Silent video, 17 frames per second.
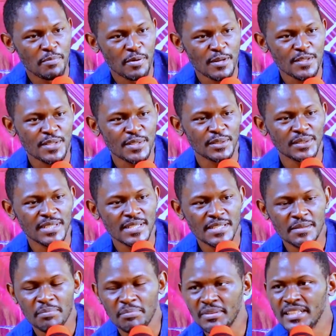personal
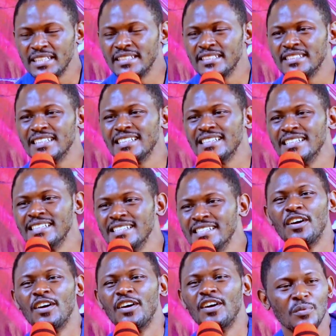discipline
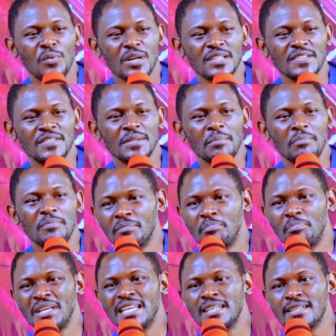is one of the
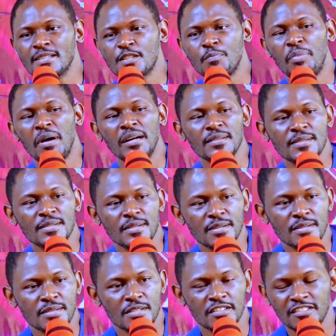biggest
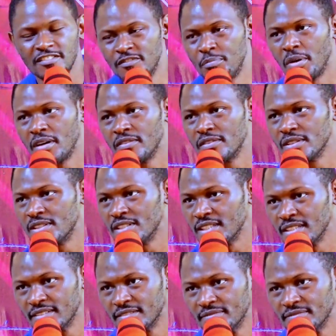sponsors of poverty.